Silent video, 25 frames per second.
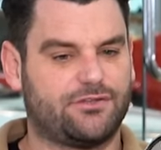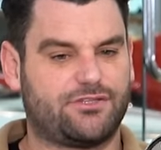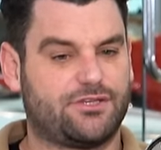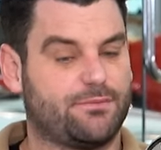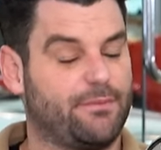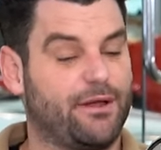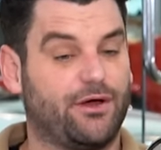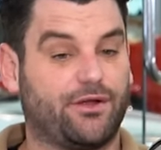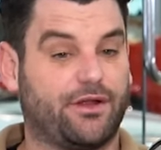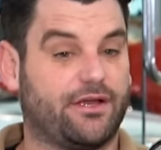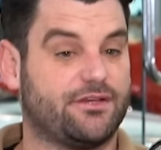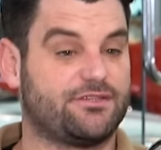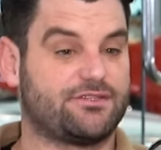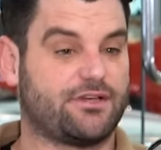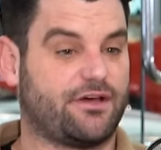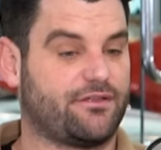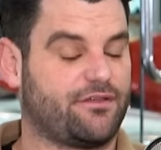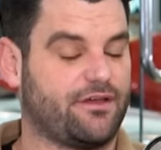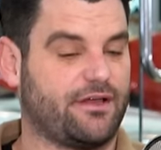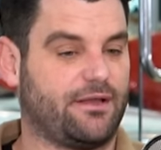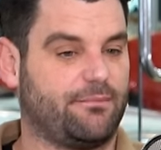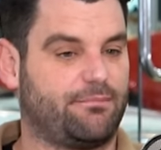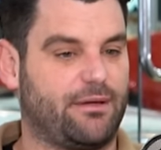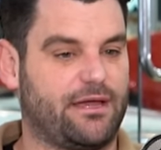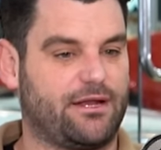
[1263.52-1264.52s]
to be honest, I
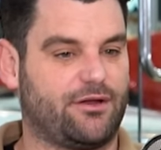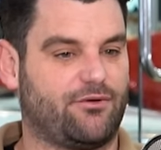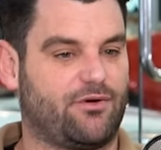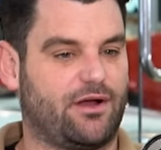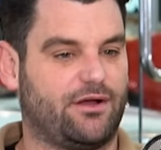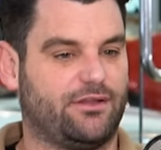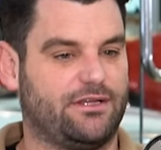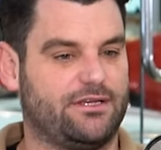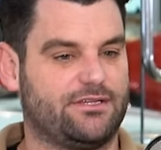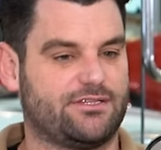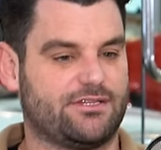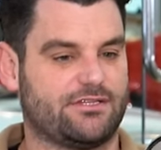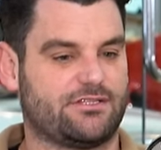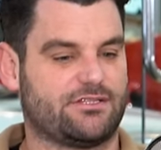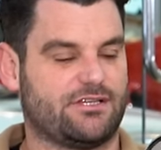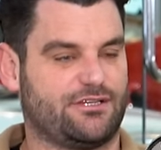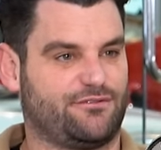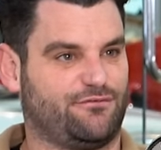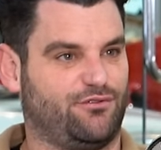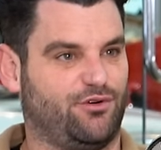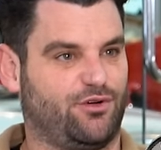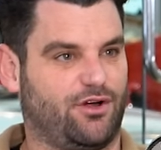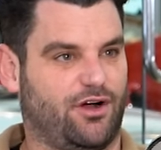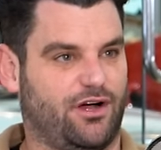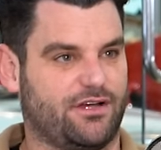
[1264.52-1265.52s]
think being around these
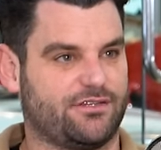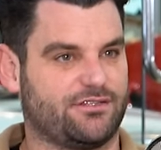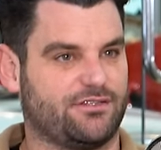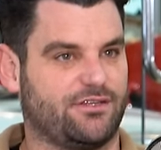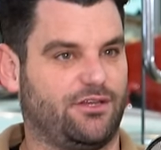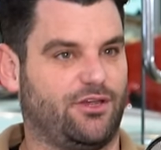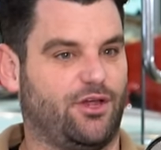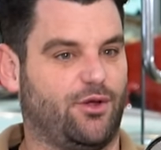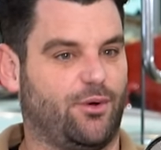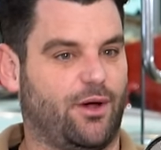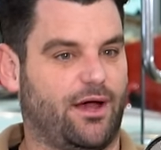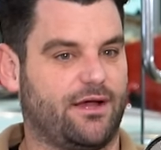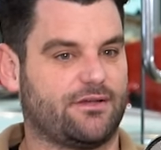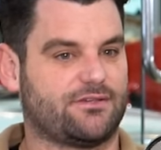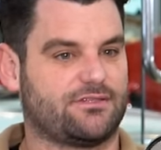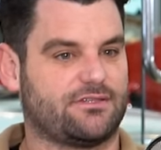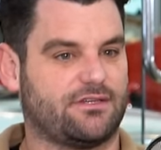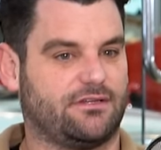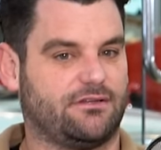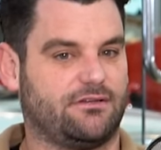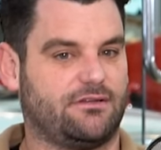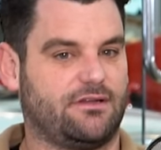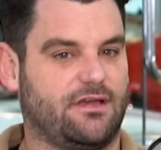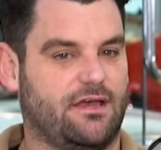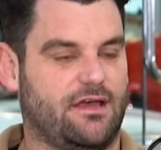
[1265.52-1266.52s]
successful guys in the US
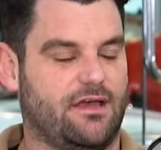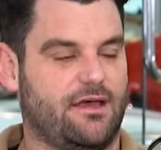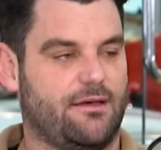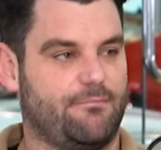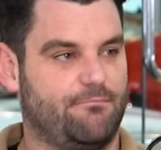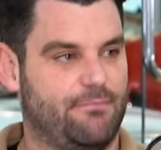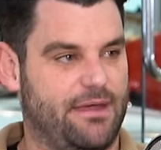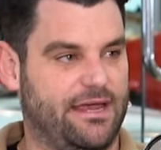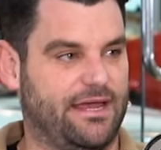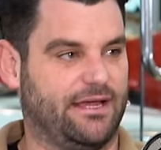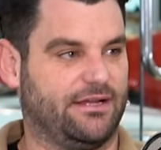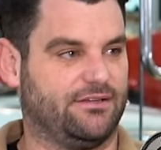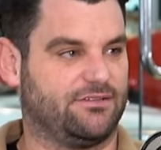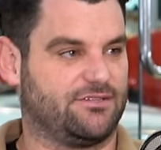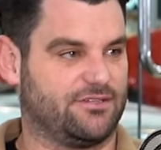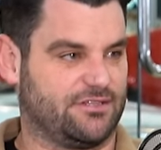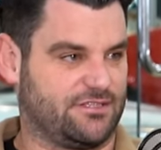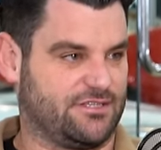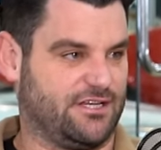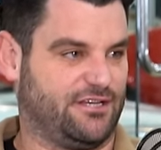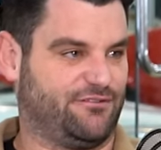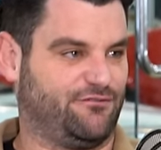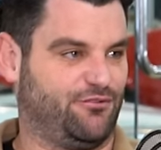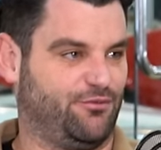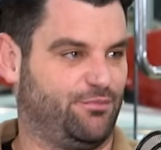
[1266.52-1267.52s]
and meeting
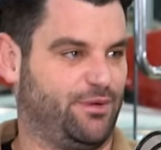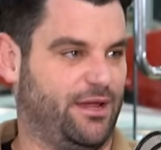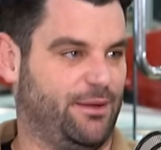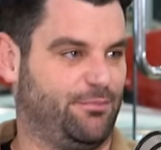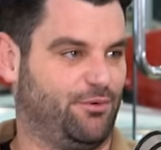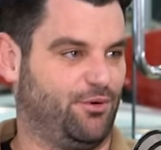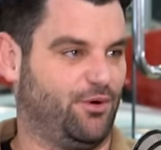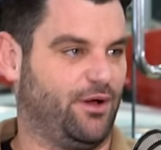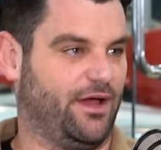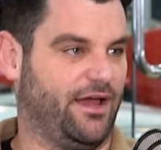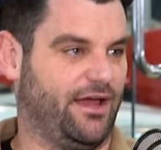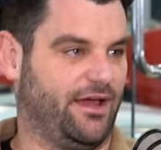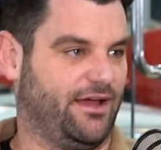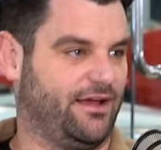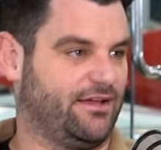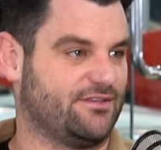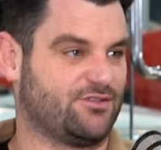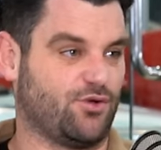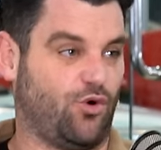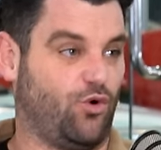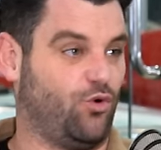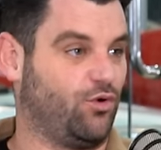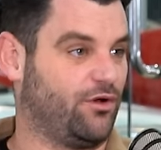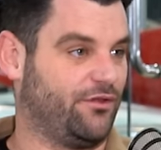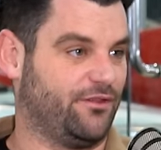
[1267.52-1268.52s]
successful people here, it's
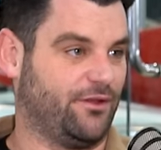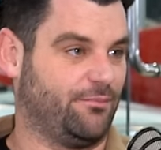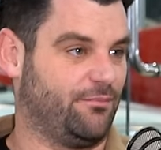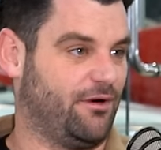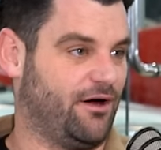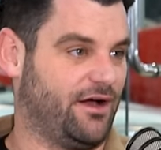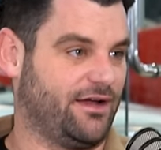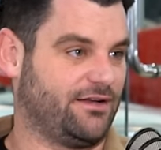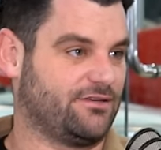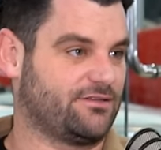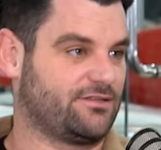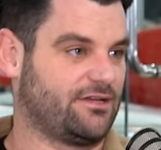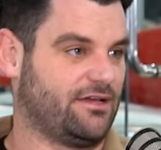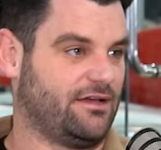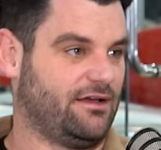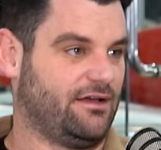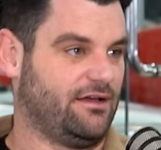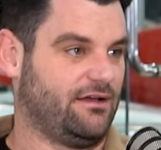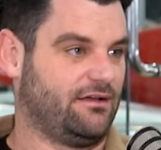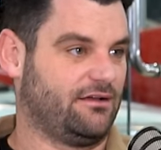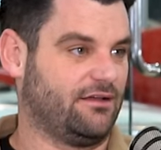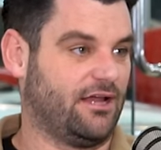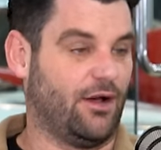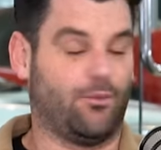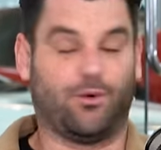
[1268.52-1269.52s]
all in the mind.
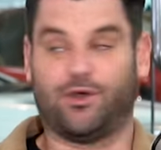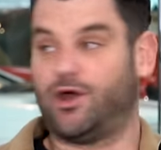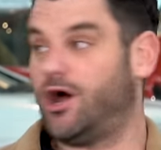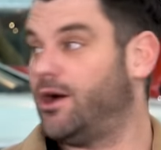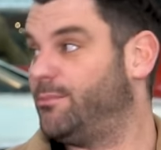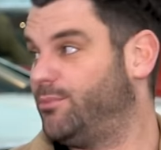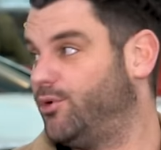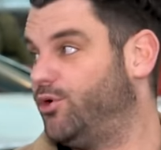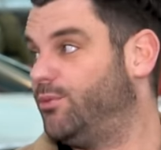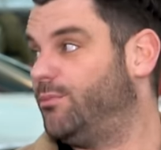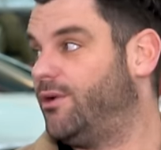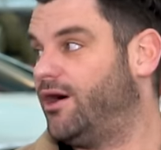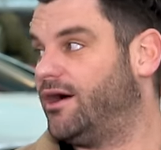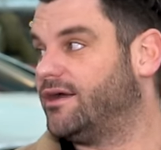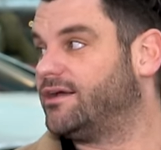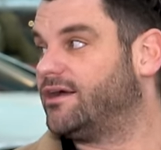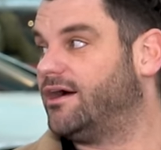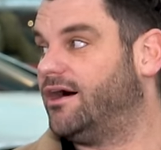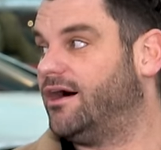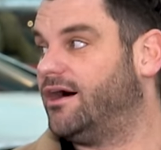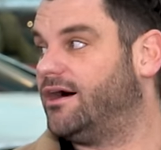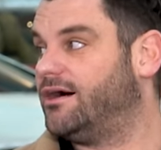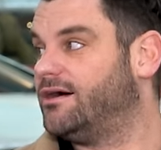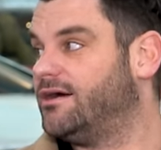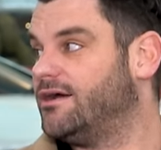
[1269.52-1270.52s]
Like when I bought my
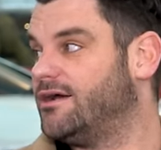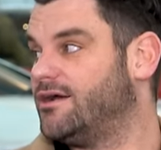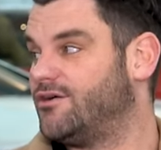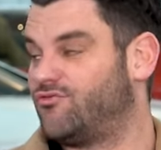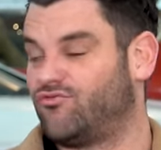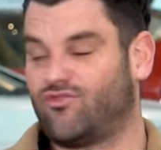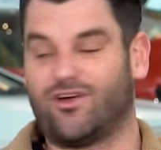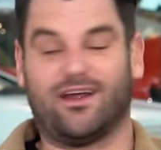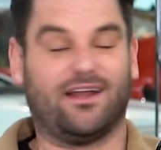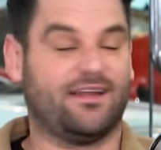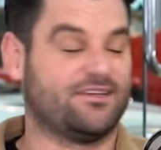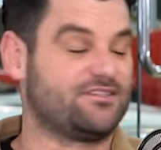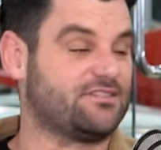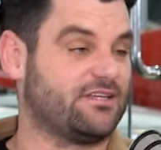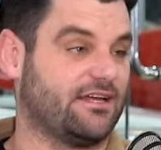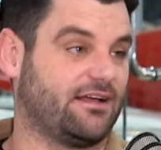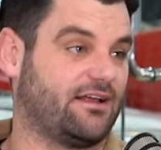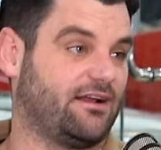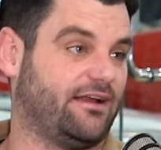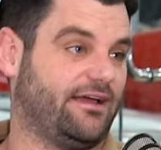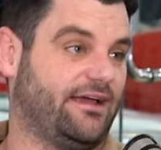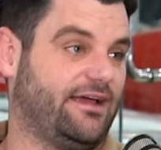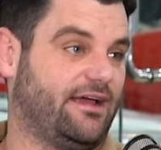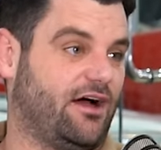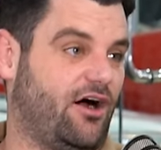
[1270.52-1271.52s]
car,
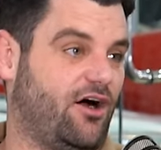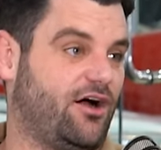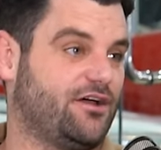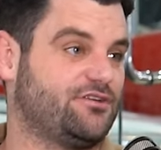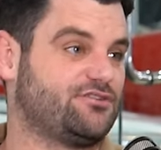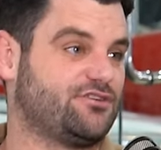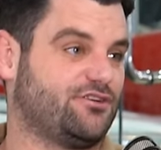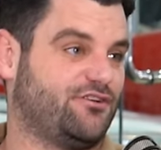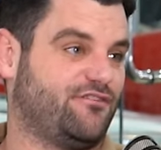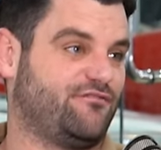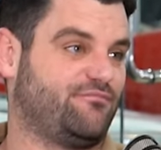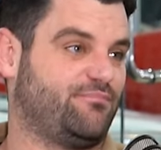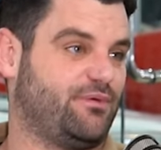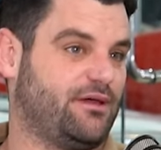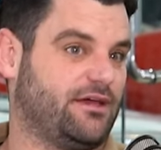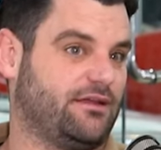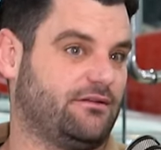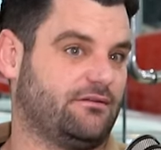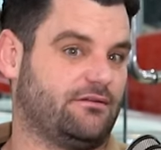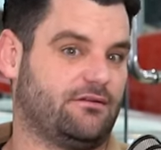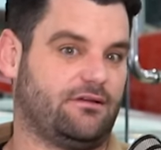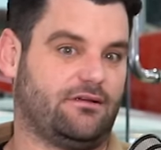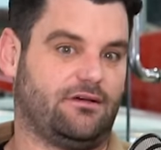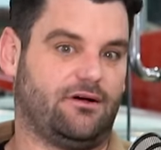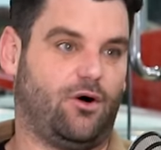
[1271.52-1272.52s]
realistically, I should have
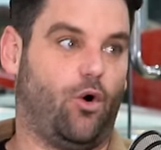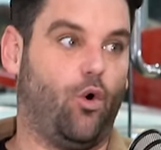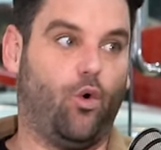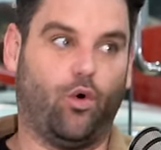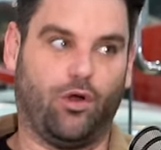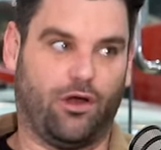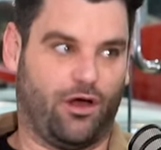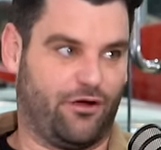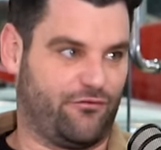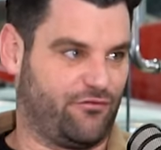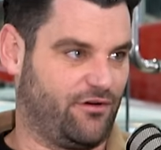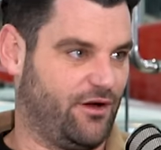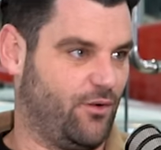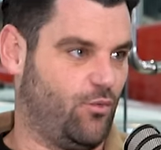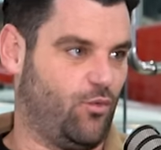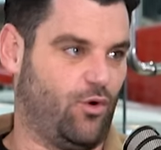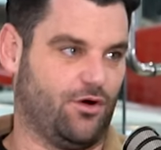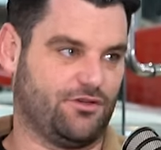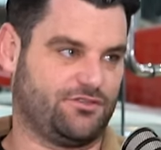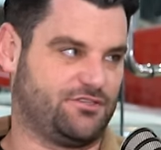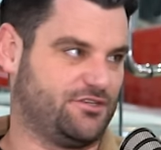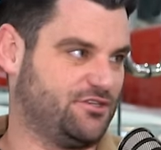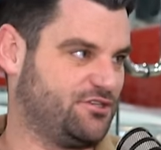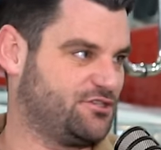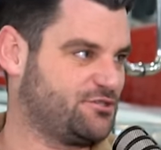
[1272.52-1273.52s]
been all over it.
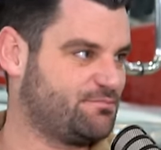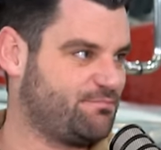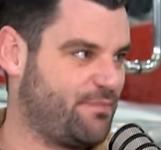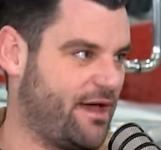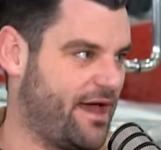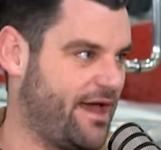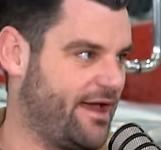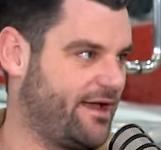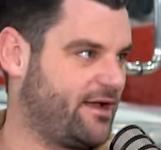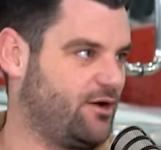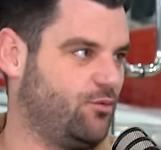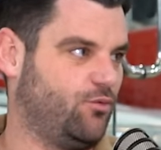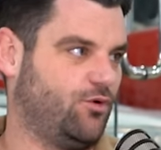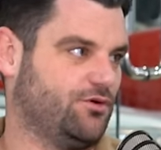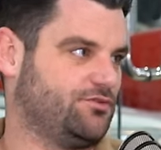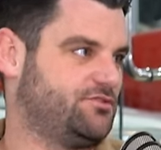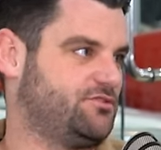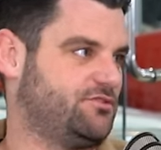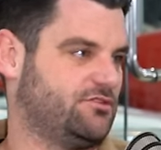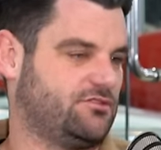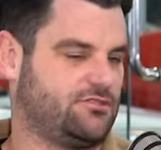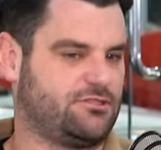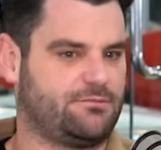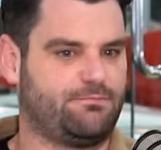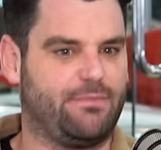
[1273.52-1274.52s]
What's the spec? What's
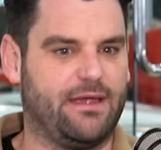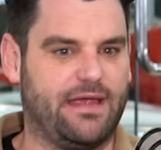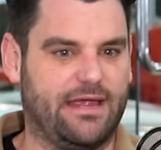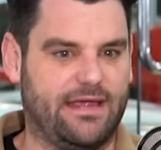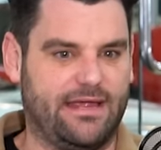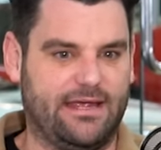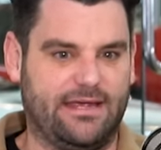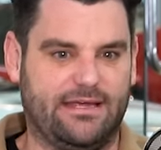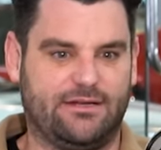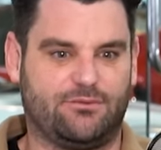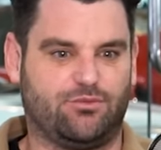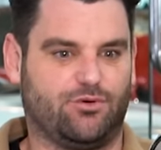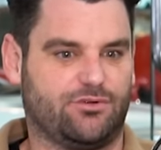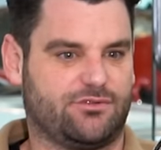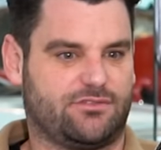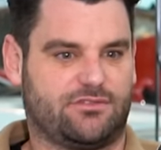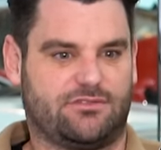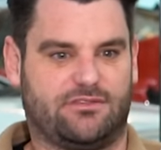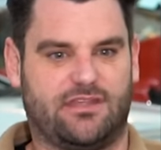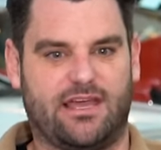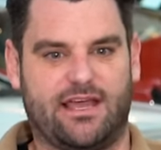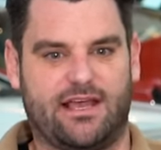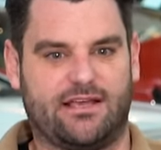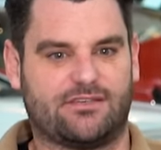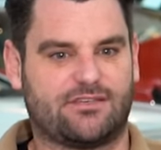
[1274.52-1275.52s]
the speed? What's
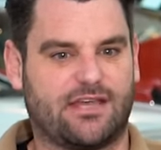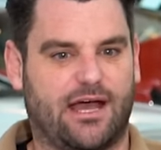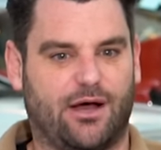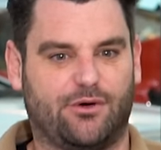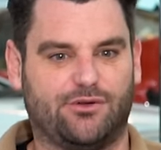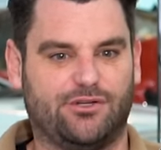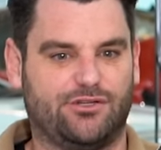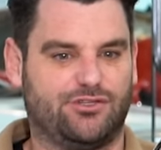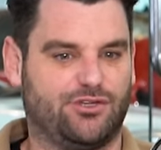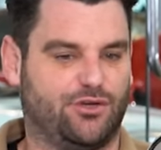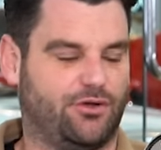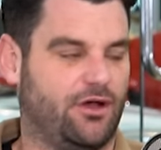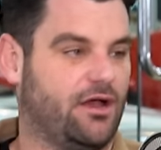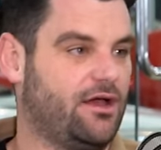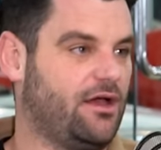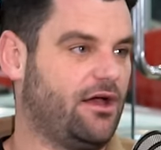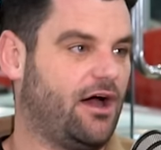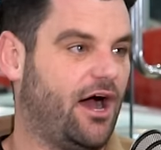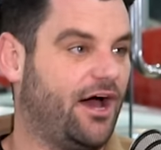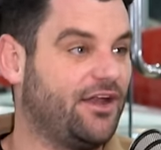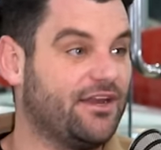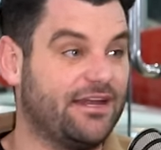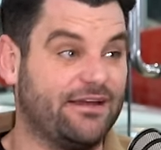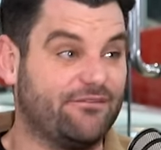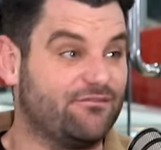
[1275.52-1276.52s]
this? How do you do it?
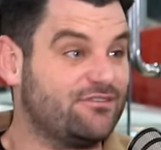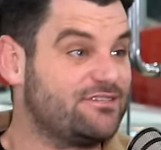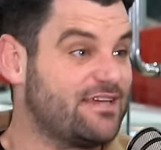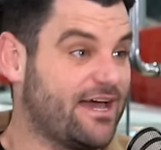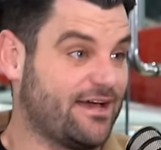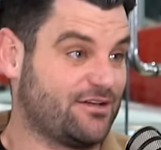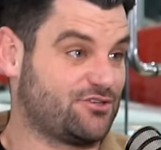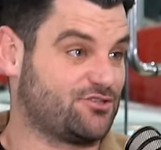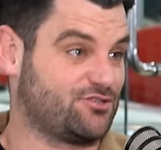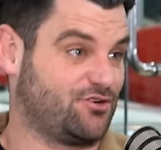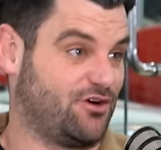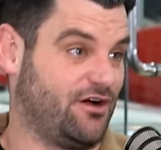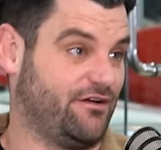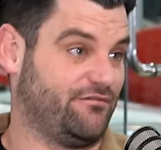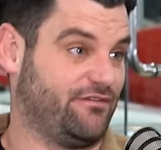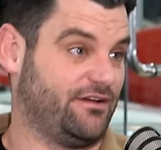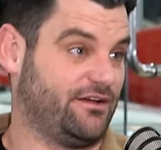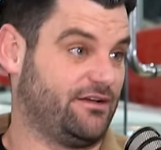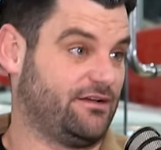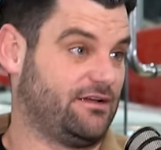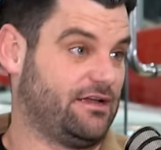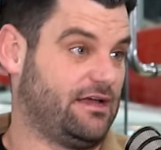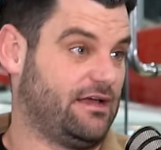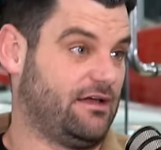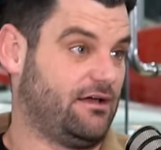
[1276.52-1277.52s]
I didn't even test drive it.